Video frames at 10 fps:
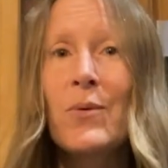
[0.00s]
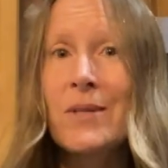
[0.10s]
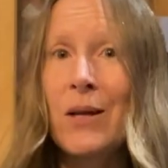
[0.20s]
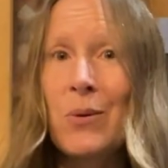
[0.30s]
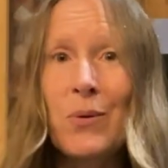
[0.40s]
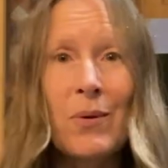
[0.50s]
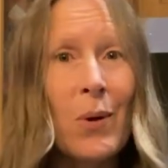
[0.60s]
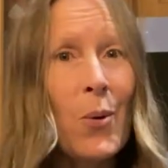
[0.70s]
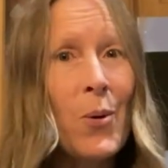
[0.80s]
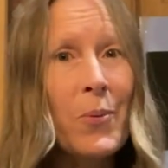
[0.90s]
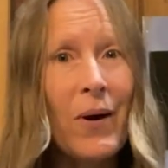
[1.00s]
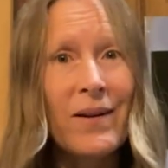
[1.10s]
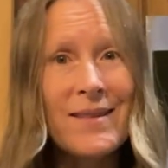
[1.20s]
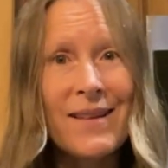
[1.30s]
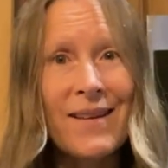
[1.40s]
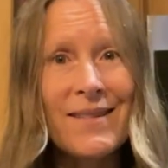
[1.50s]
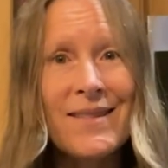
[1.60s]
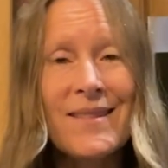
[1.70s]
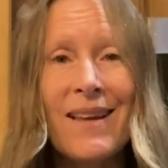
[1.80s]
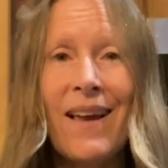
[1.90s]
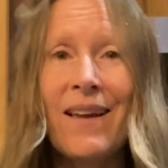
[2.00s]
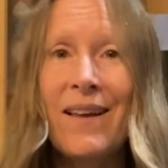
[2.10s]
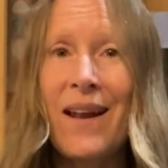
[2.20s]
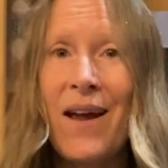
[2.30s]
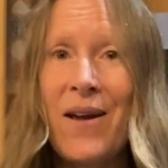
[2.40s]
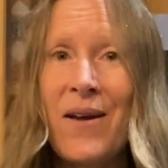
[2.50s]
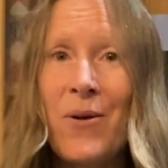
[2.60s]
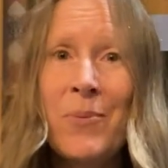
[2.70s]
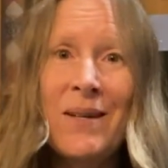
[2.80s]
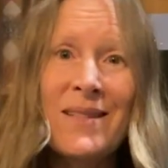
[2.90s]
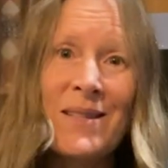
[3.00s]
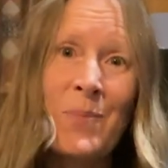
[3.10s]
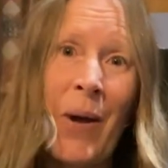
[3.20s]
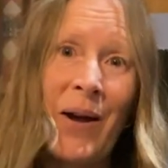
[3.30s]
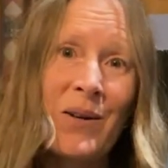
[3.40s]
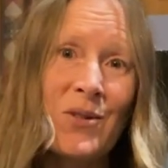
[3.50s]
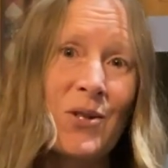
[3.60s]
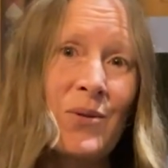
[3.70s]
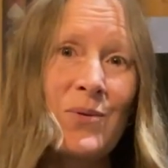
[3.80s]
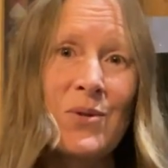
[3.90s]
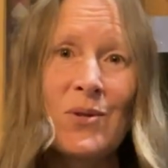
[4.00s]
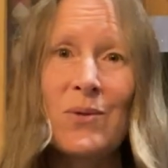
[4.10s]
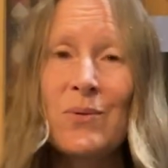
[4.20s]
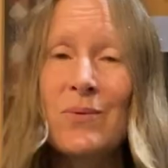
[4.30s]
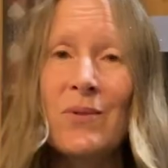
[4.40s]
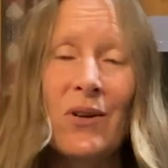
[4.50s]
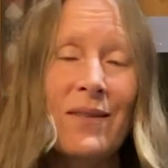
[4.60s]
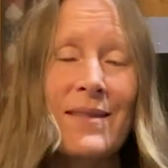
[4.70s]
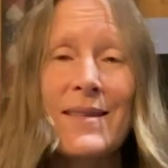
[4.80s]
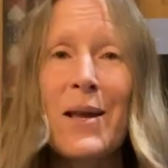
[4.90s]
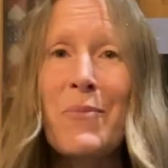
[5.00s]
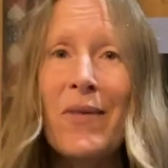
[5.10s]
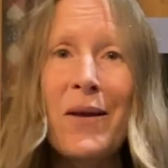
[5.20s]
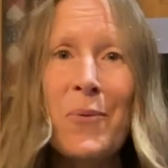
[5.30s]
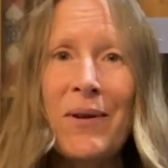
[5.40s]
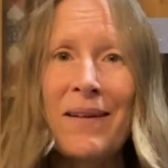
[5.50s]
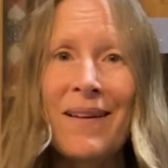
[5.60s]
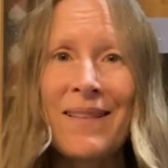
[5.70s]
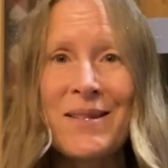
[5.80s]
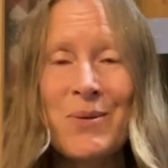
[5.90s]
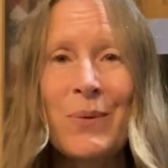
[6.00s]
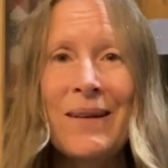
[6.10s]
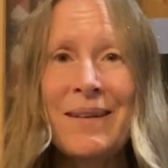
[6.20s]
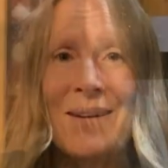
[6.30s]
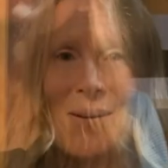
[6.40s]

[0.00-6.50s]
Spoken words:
take you through that whole process, and hope it inspires you to cook the same thing one night this week.